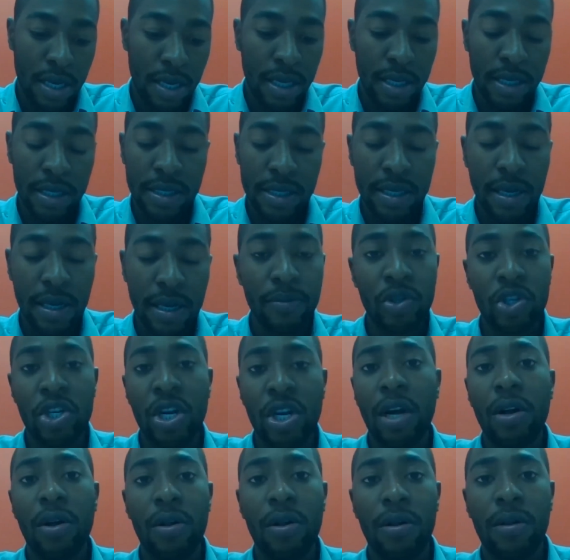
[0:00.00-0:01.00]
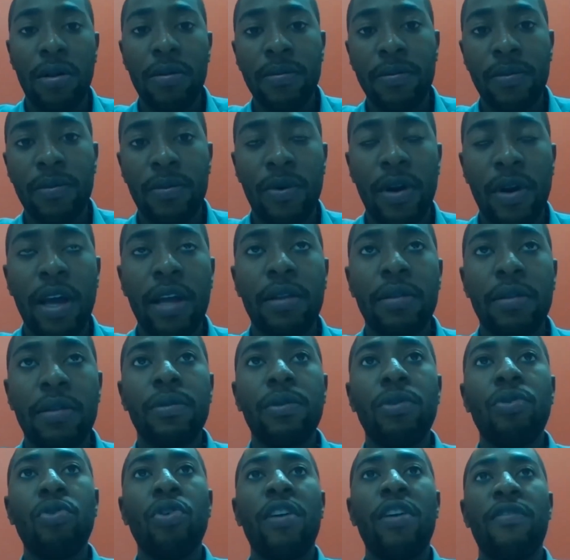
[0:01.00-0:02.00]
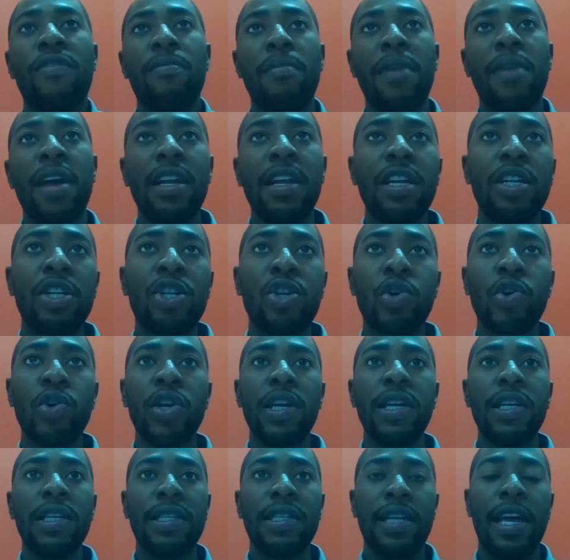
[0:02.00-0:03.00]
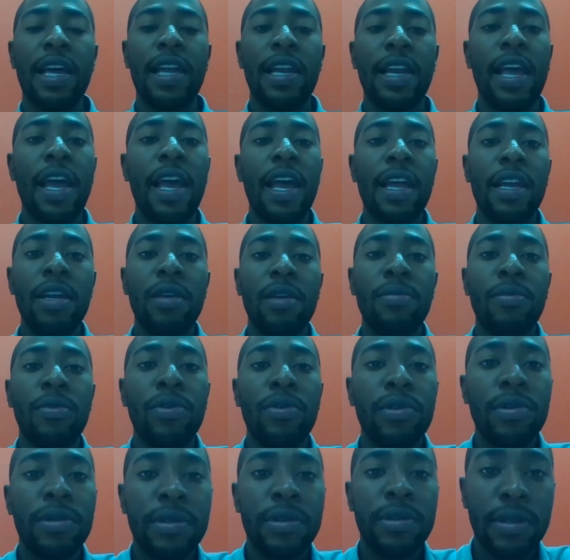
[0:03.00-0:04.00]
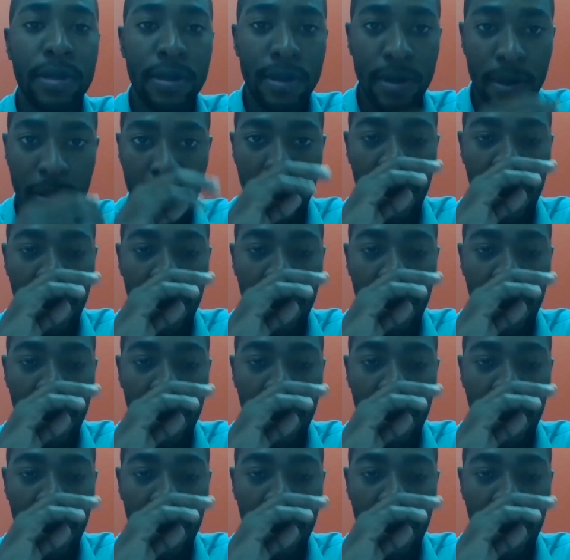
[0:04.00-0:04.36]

in some jungle, right? You have many trees and animals